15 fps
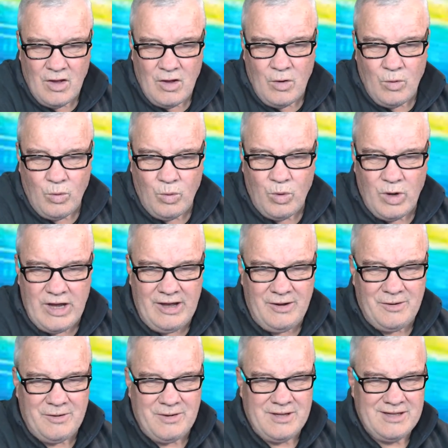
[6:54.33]

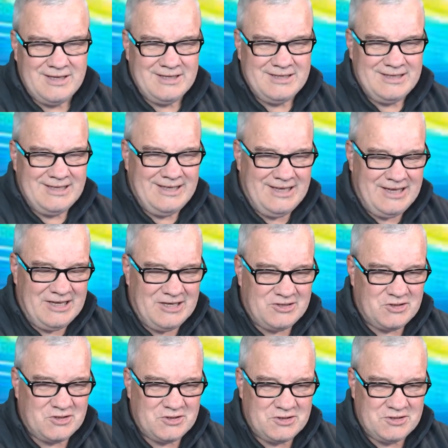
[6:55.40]
Well,
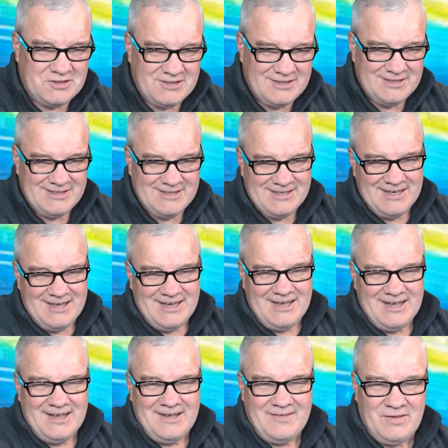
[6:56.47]
yes,
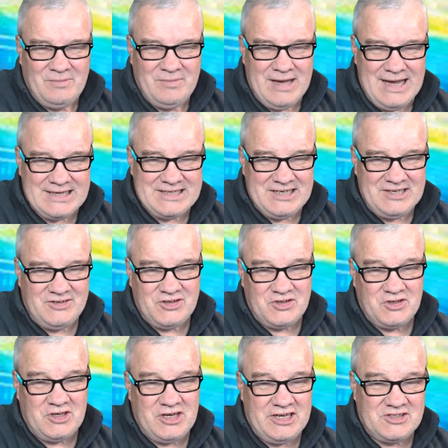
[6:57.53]
the marking
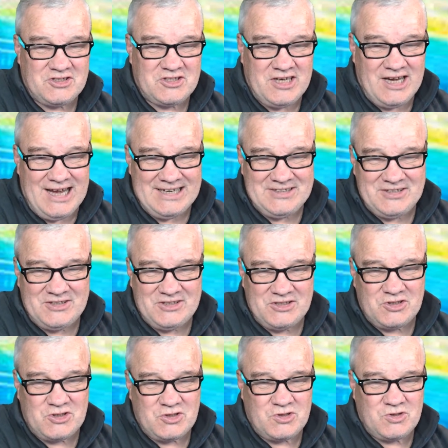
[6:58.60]
didn't get started.
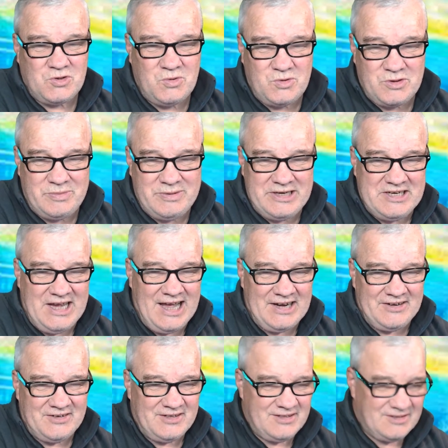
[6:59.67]
It's still to be done.